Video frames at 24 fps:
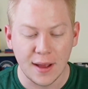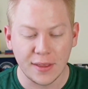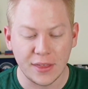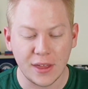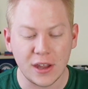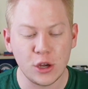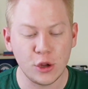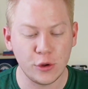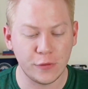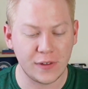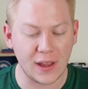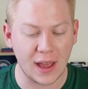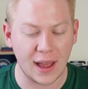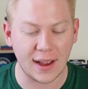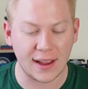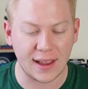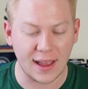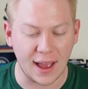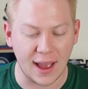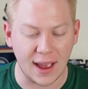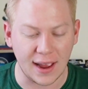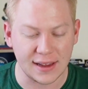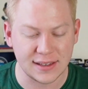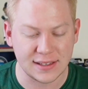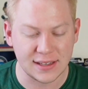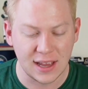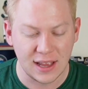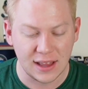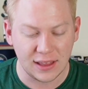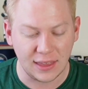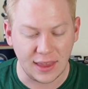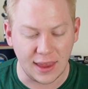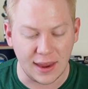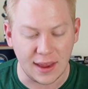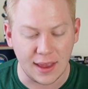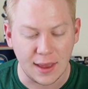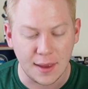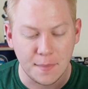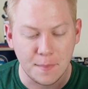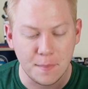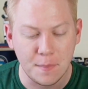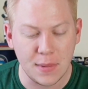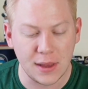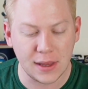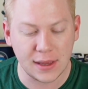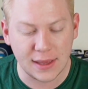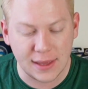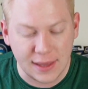Then you've got guys like
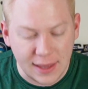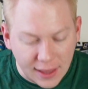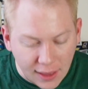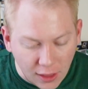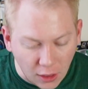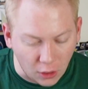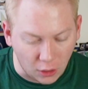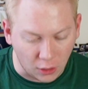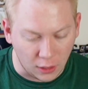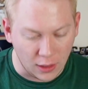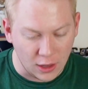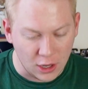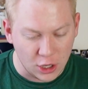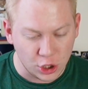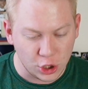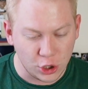Megill.